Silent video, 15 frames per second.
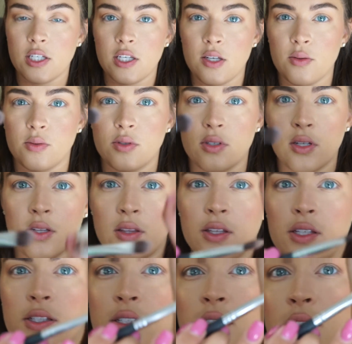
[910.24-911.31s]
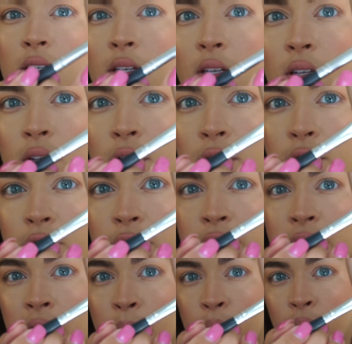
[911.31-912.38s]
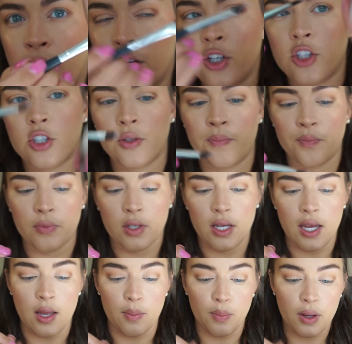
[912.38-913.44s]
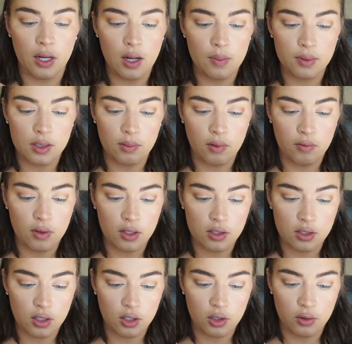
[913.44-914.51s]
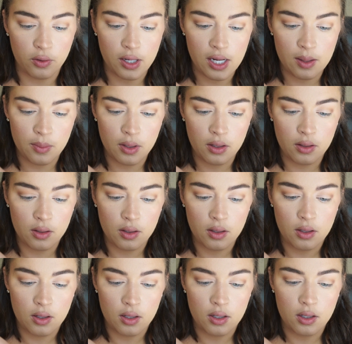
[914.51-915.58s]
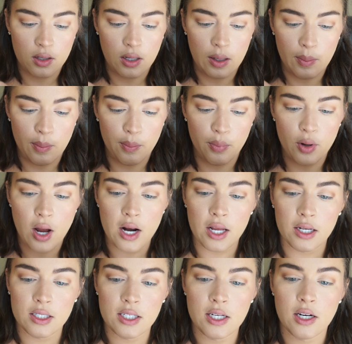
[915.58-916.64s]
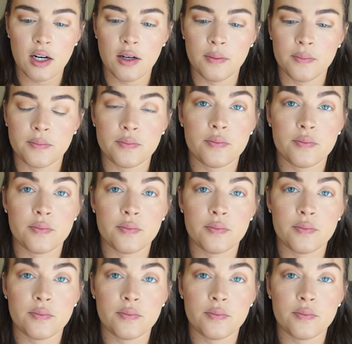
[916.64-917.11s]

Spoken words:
to use this flat brush and pick up some of this cream product here.